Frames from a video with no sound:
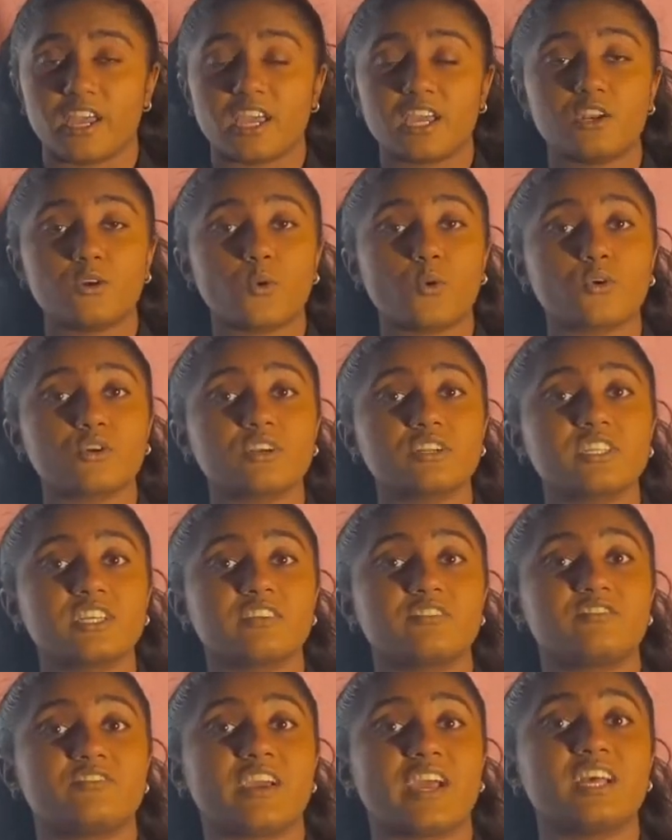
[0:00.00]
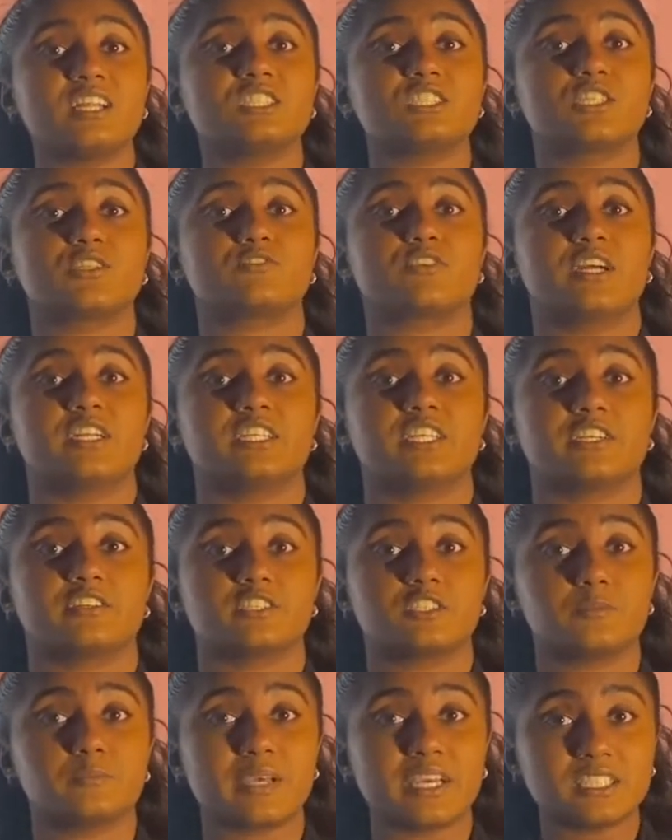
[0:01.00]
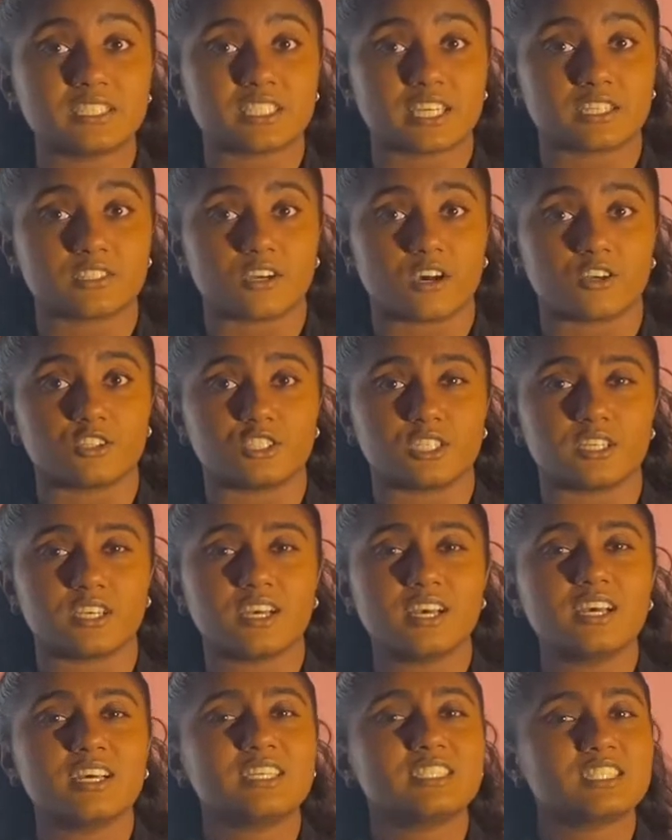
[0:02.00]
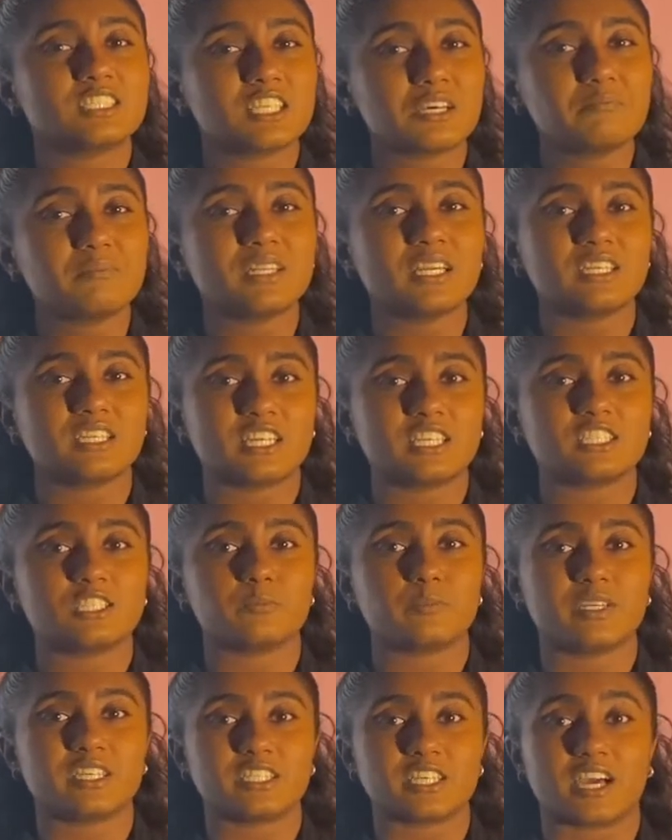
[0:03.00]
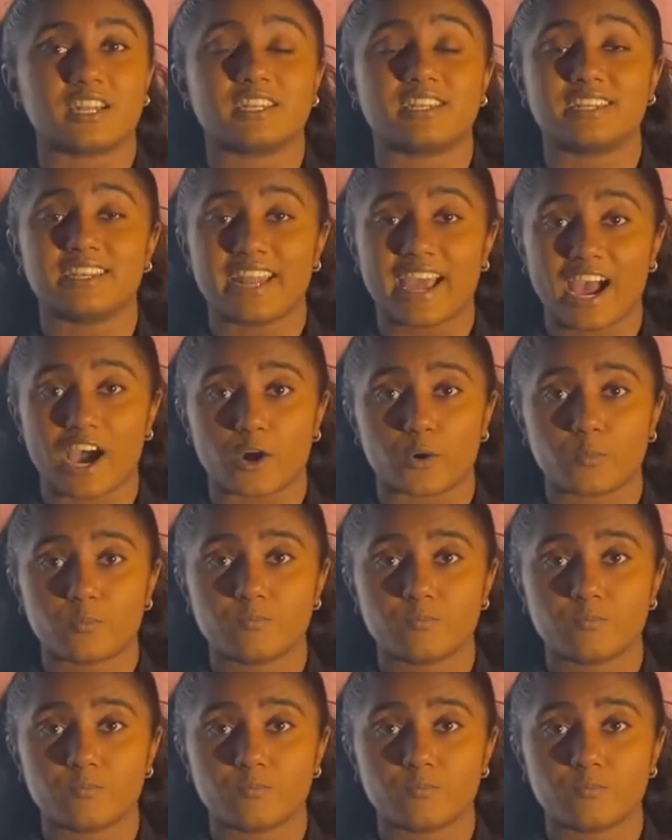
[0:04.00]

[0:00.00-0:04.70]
In order to advance the frontier of space technology, something needs to be done now.